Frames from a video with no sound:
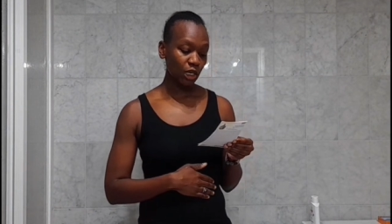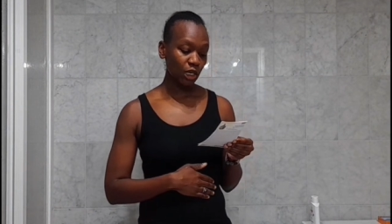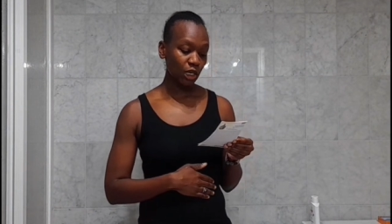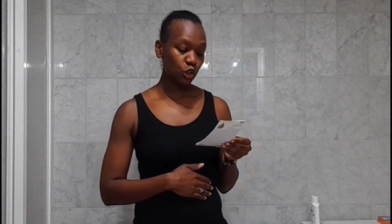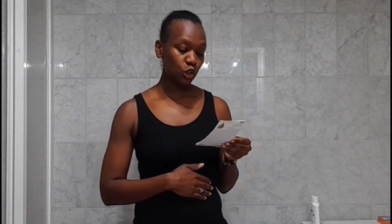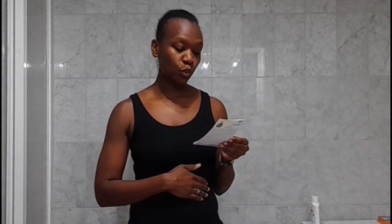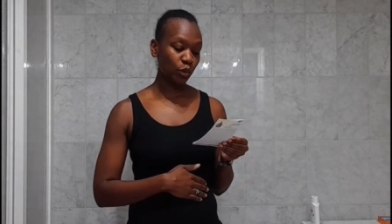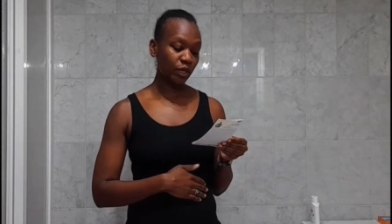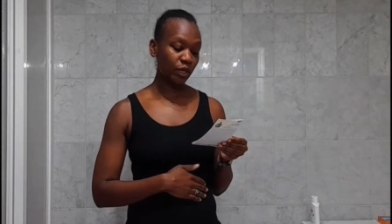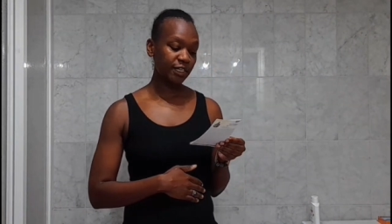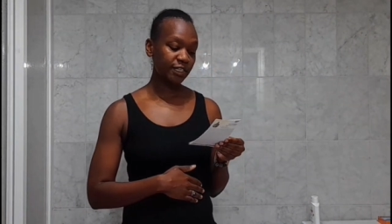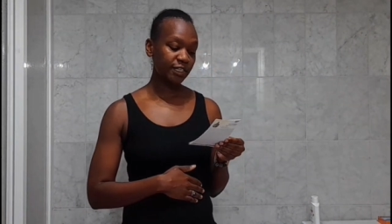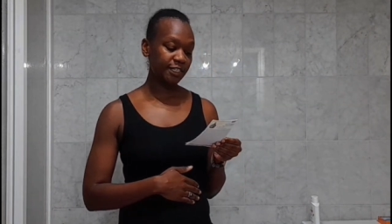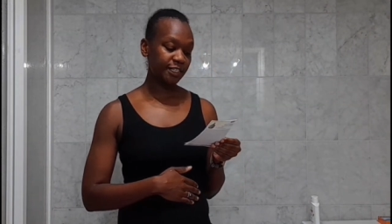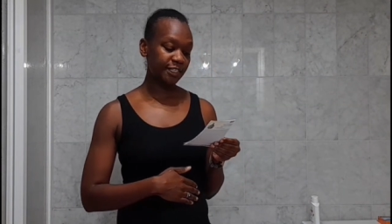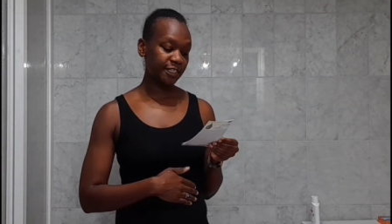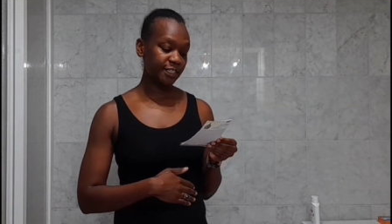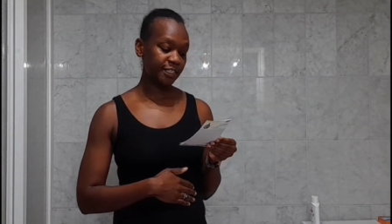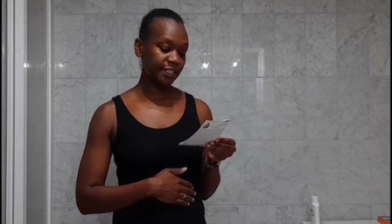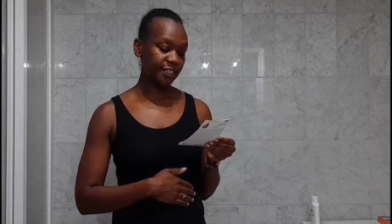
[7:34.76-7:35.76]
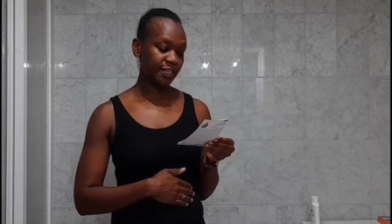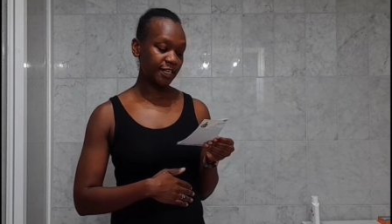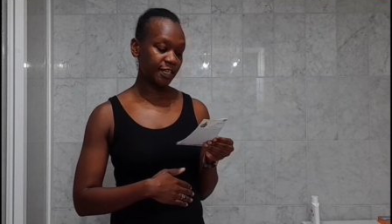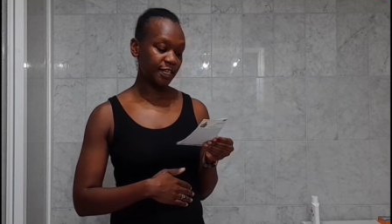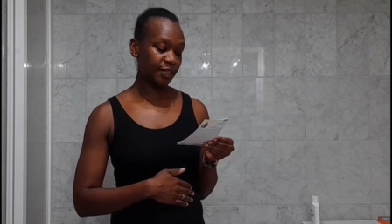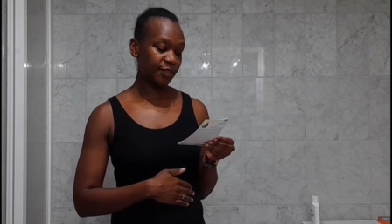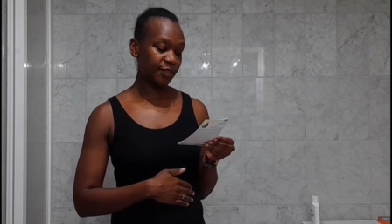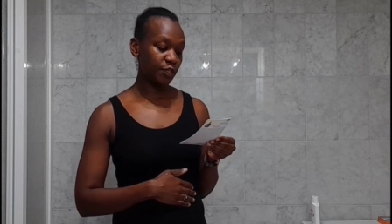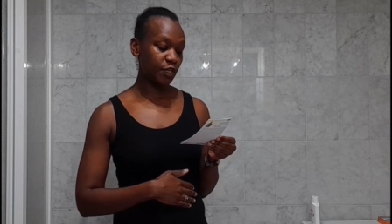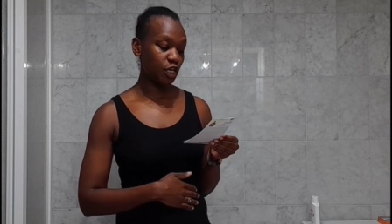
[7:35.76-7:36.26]

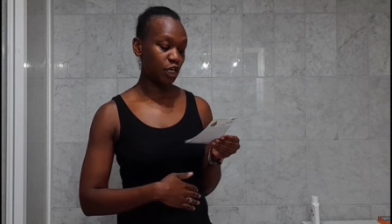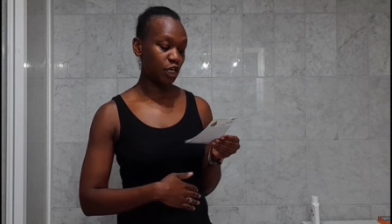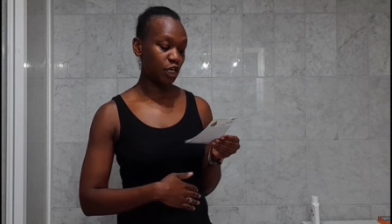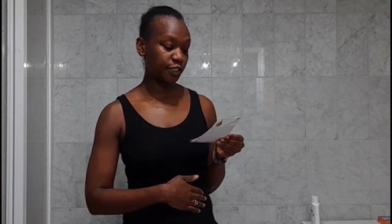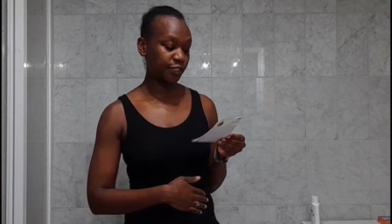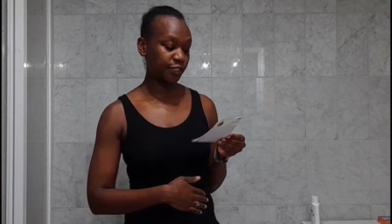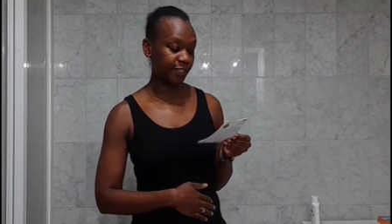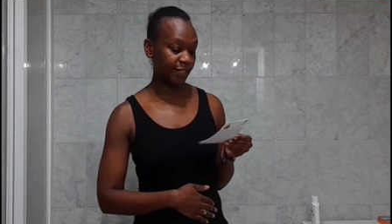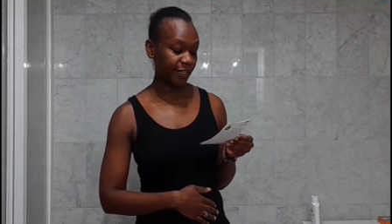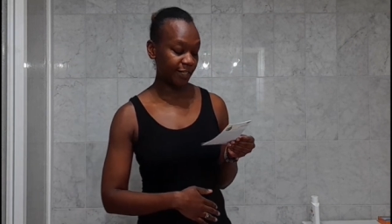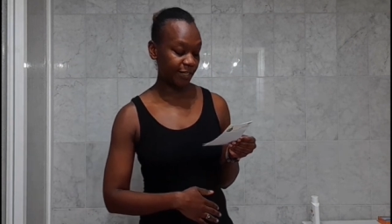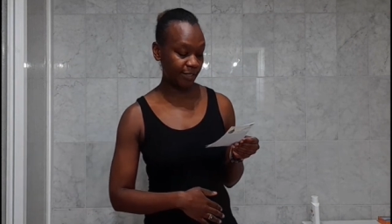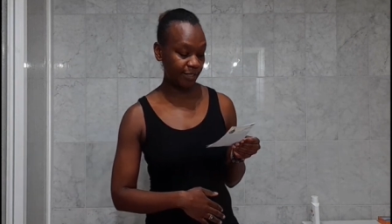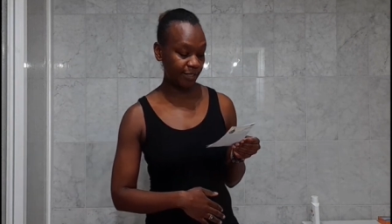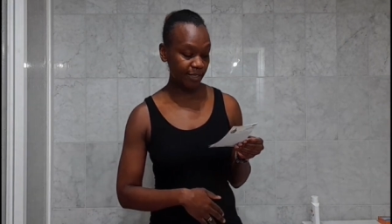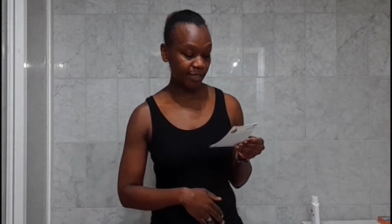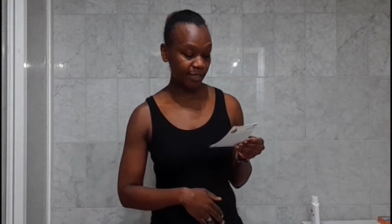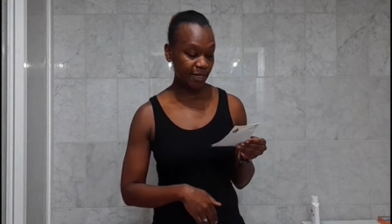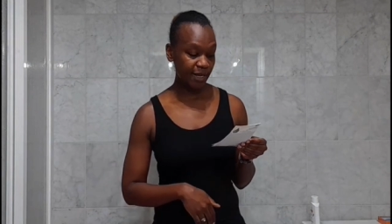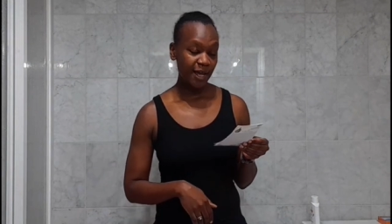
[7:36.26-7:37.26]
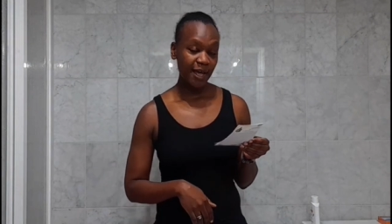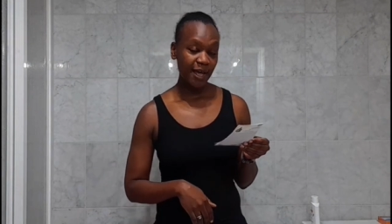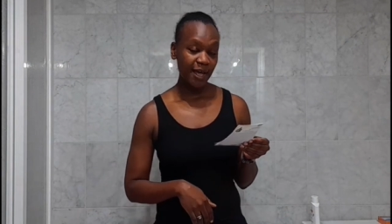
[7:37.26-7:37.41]
2013